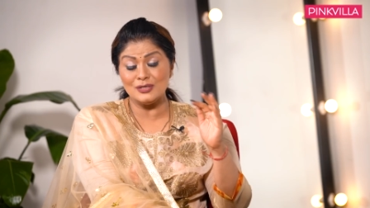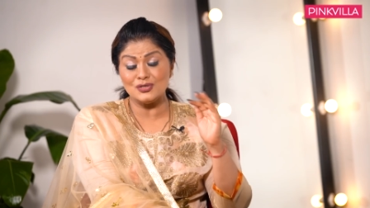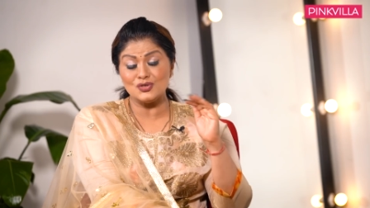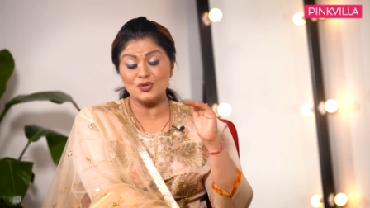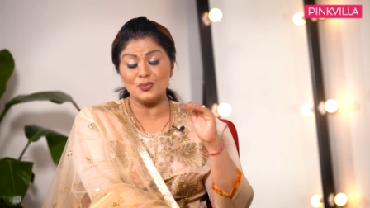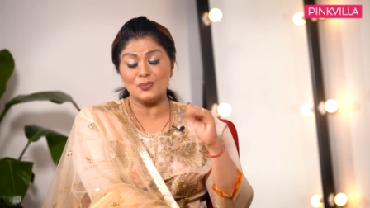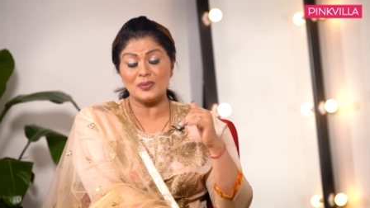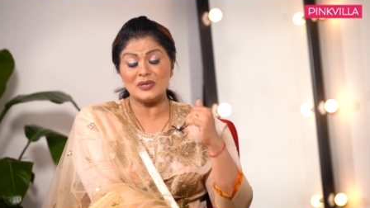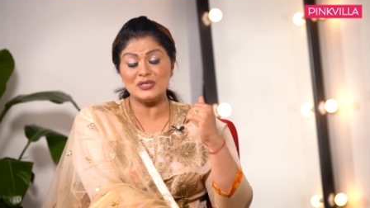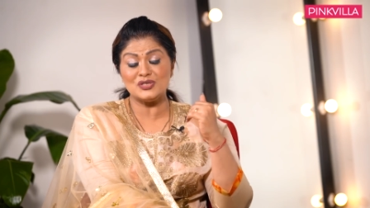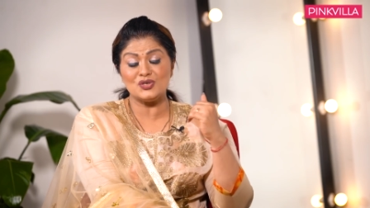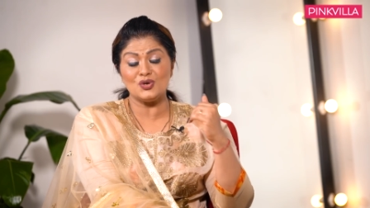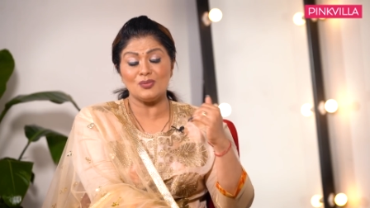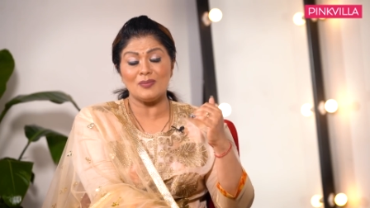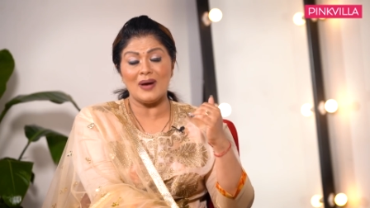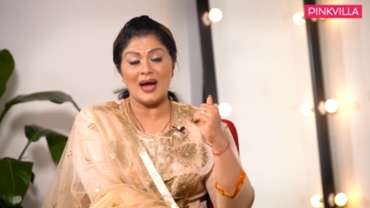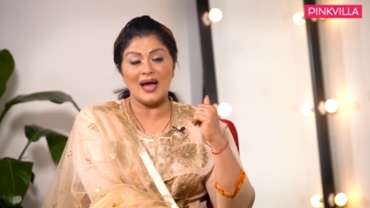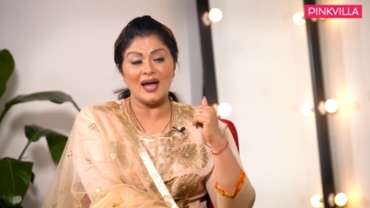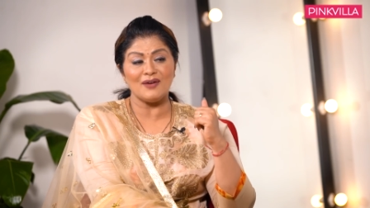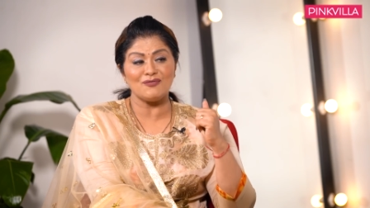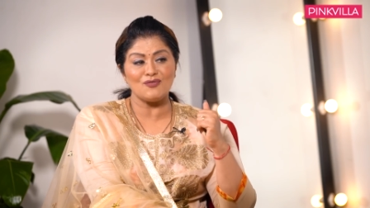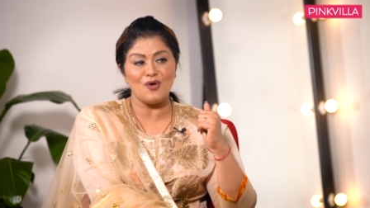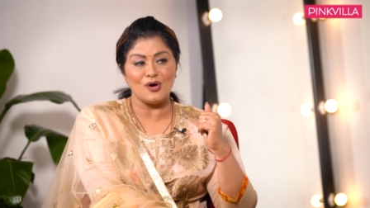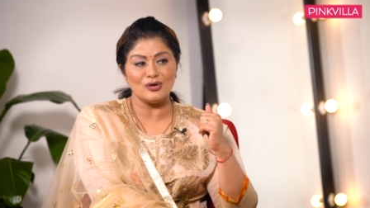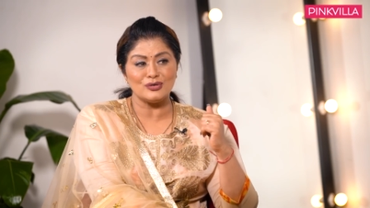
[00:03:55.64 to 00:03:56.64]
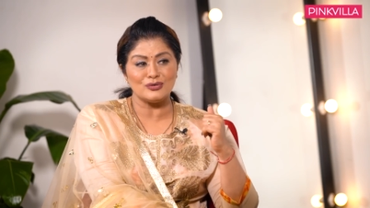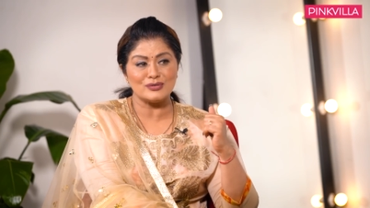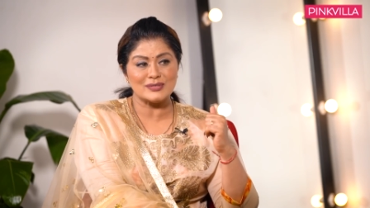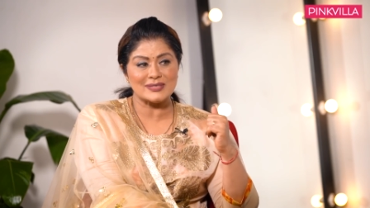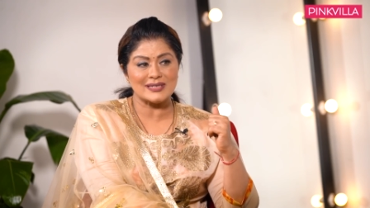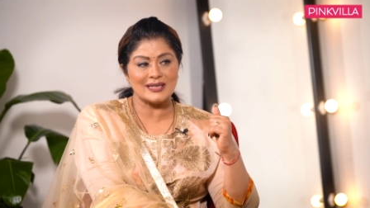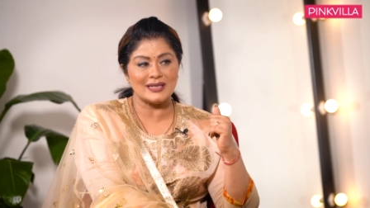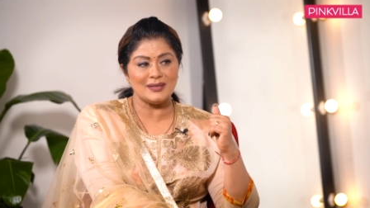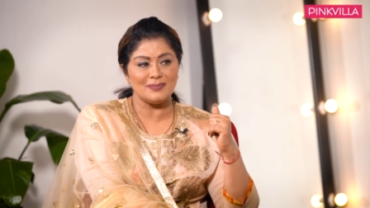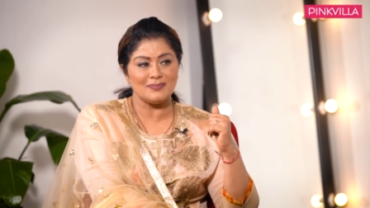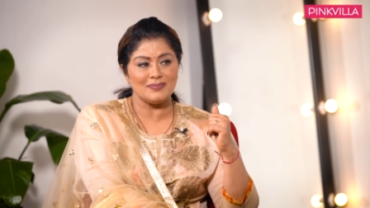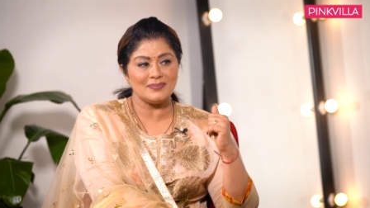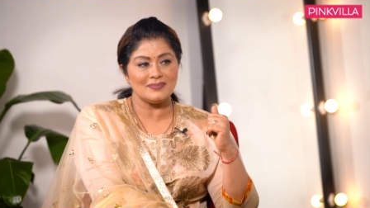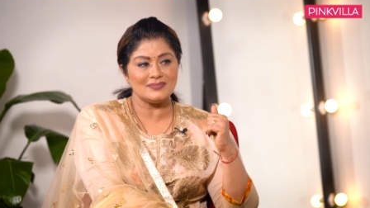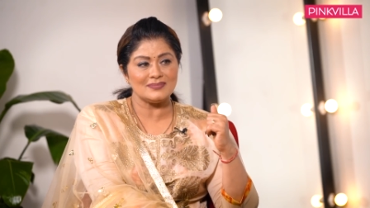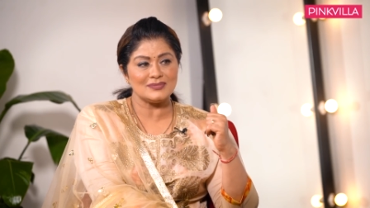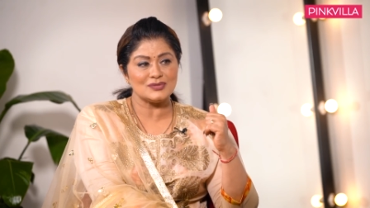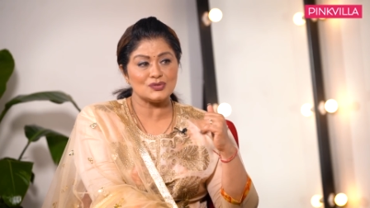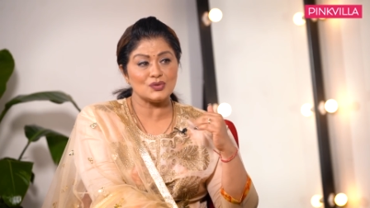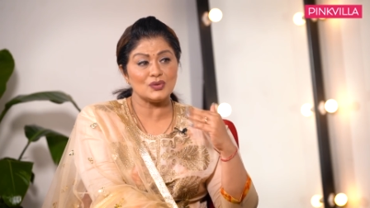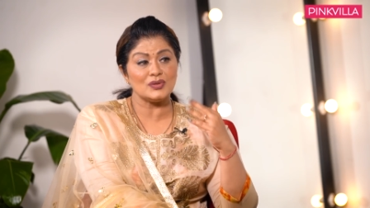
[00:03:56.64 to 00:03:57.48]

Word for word: used to presume I have gone to sleep. Hmm.